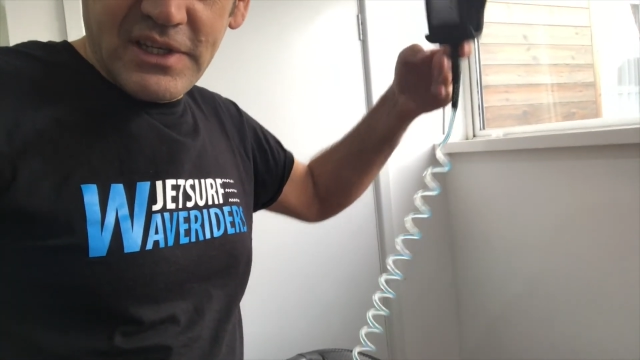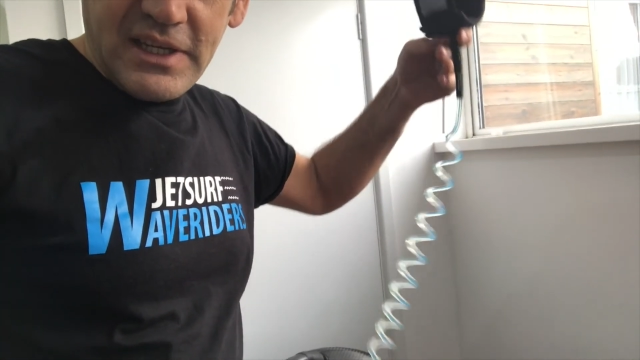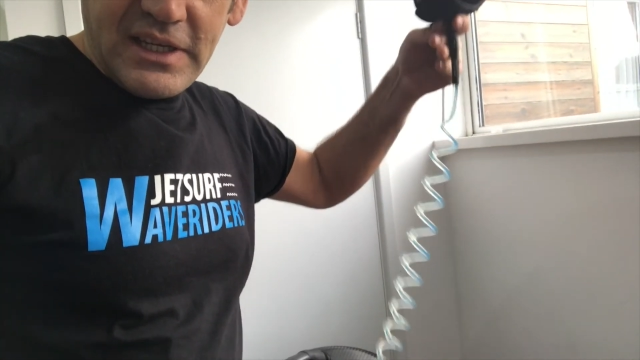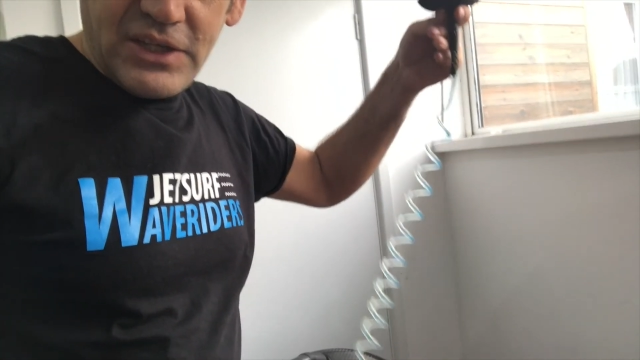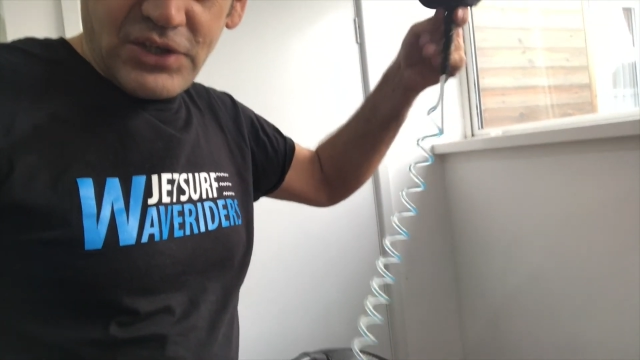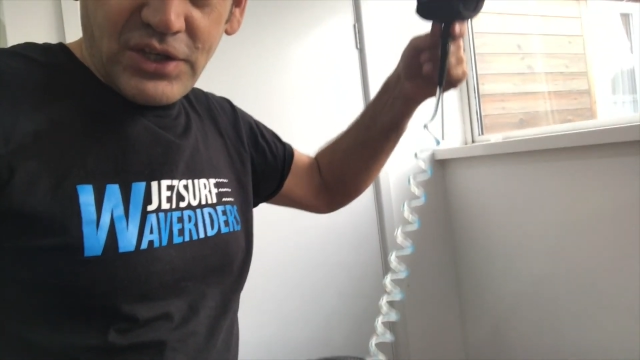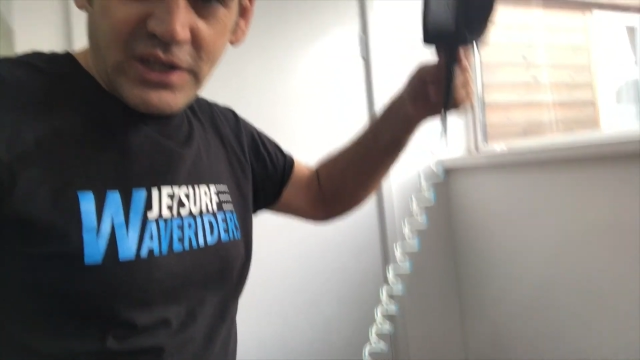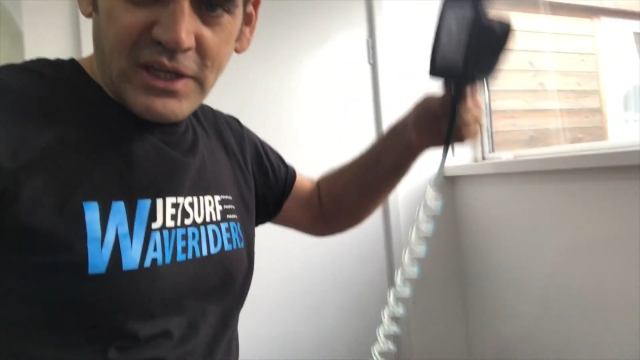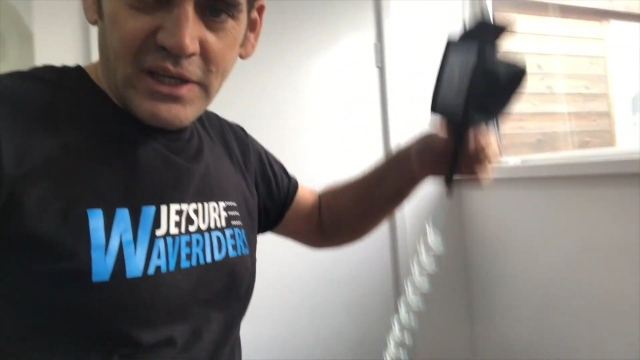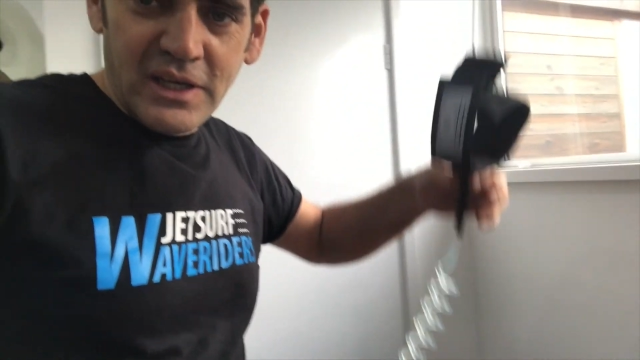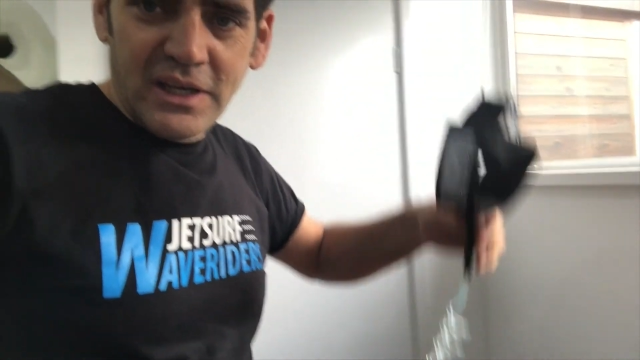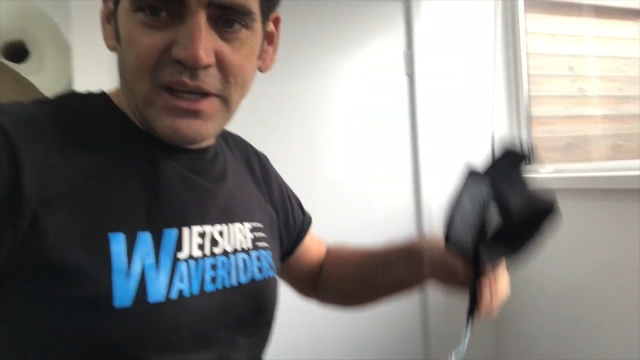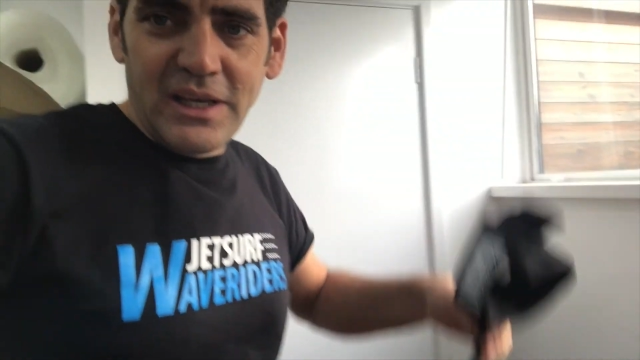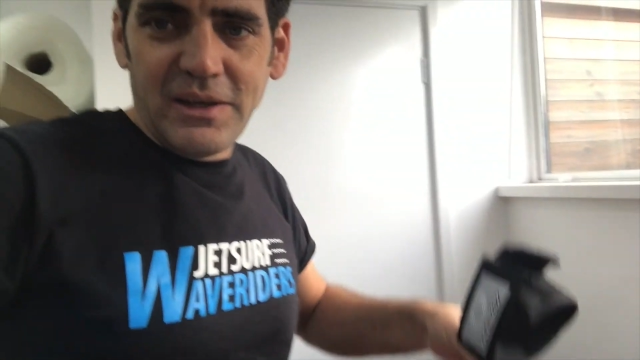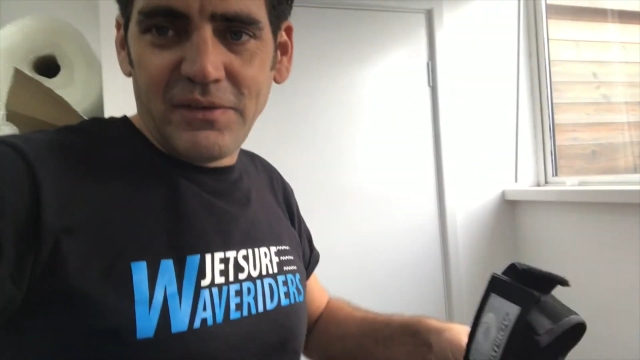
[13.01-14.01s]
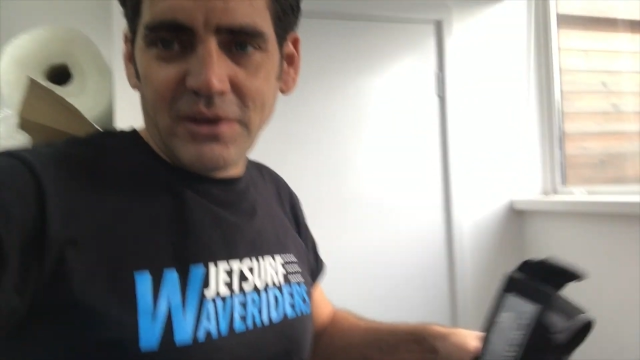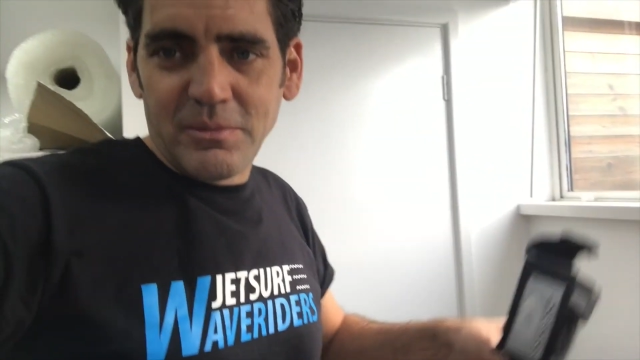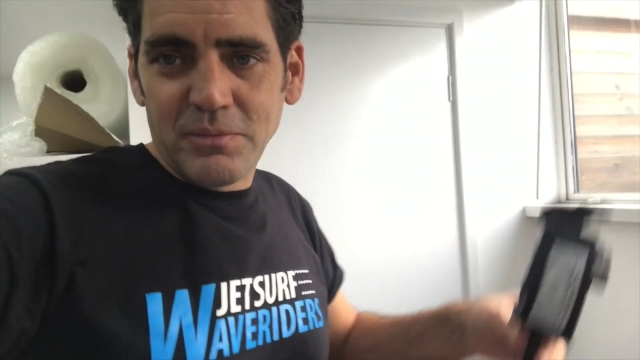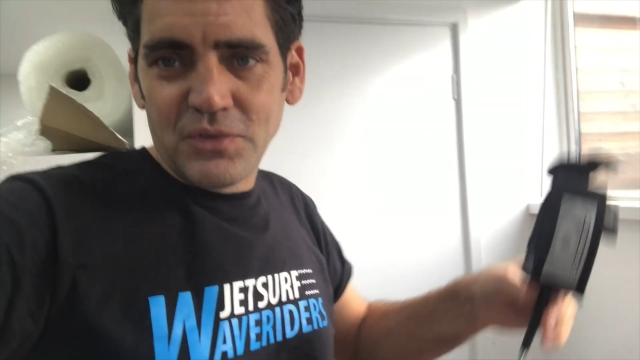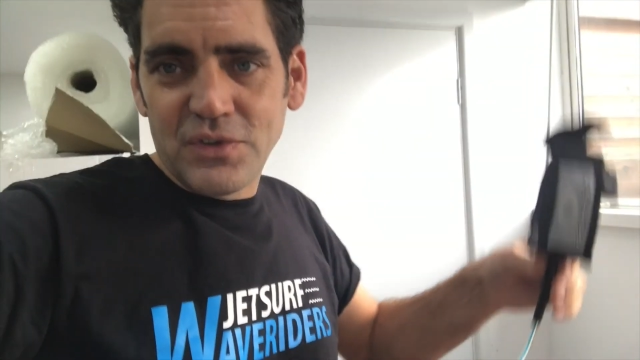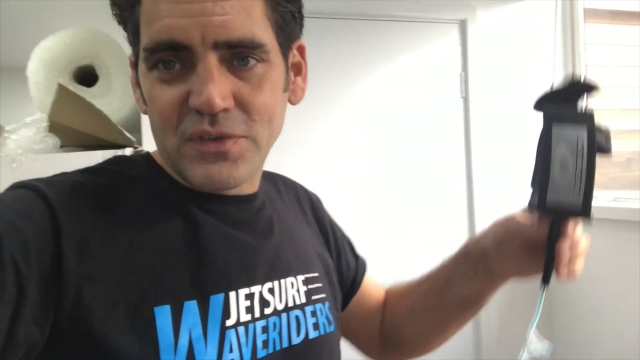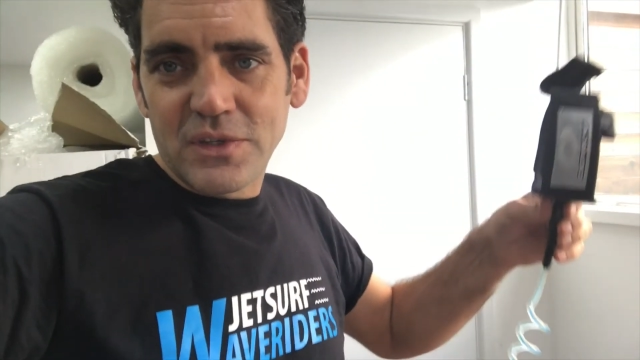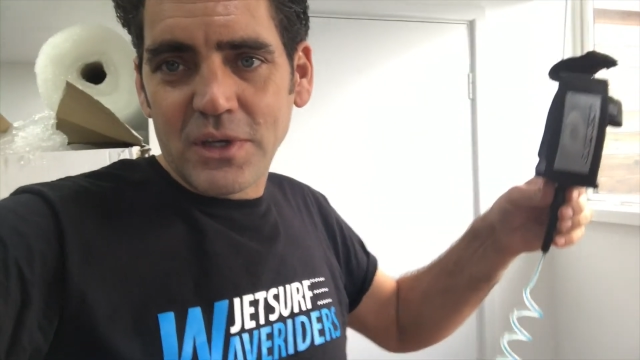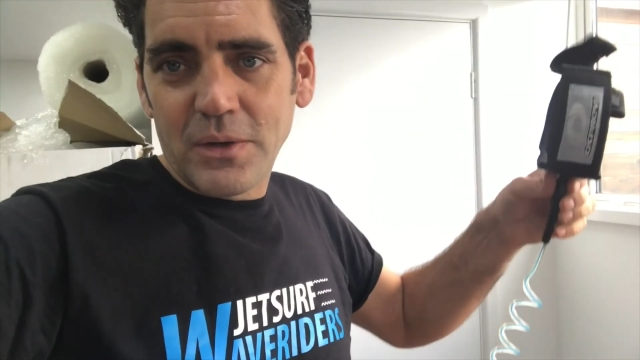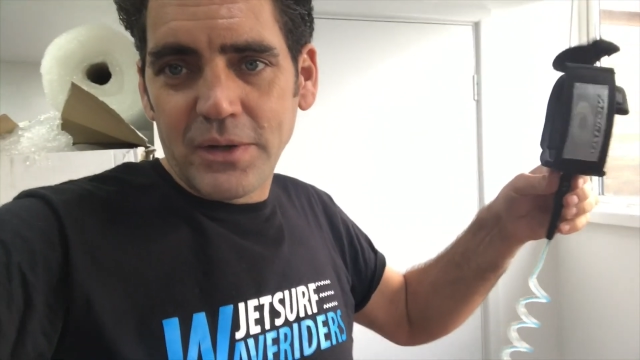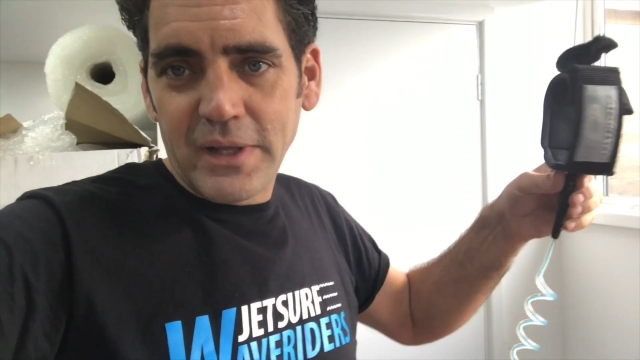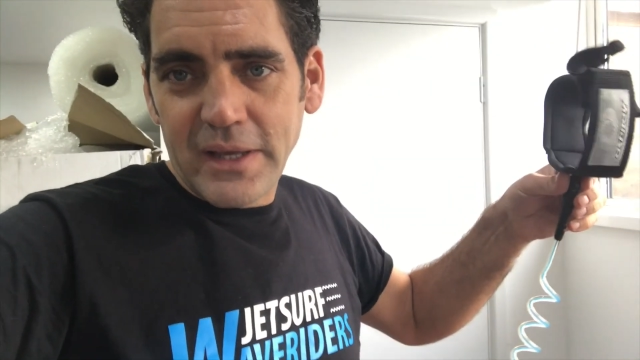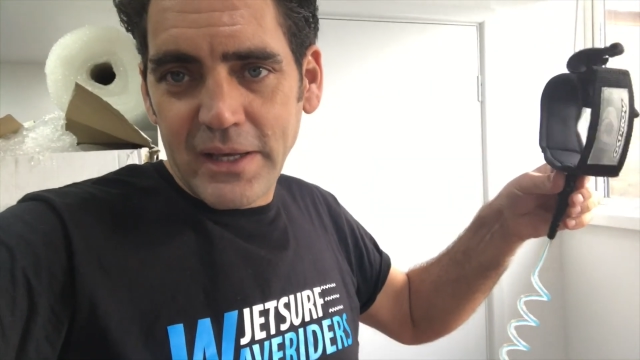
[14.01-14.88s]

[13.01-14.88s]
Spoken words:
leash if I'm just going